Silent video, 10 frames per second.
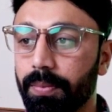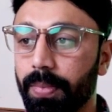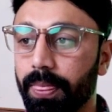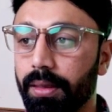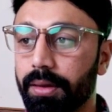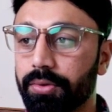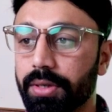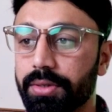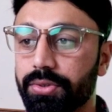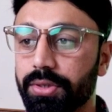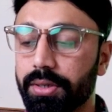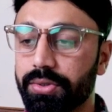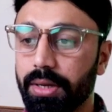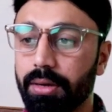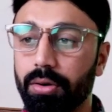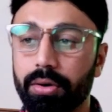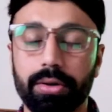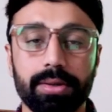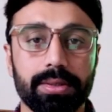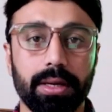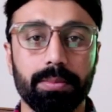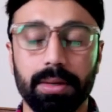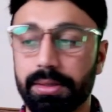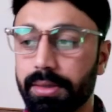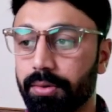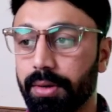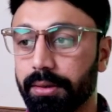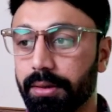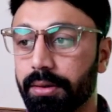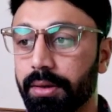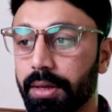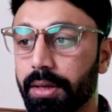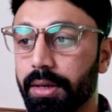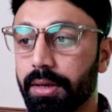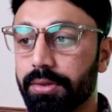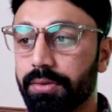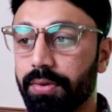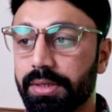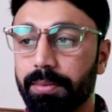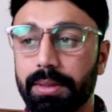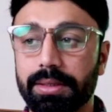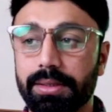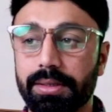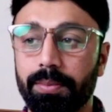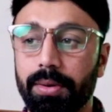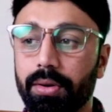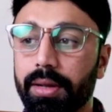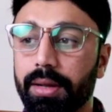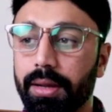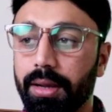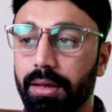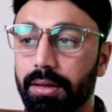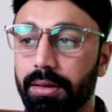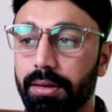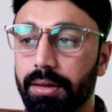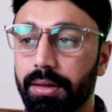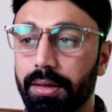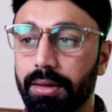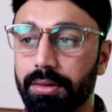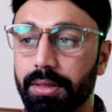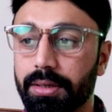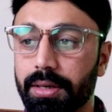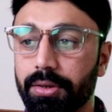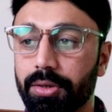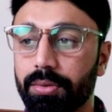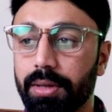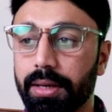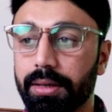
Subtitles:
and you can check how your site pages are connected. So for example, this is a blog, and the continue line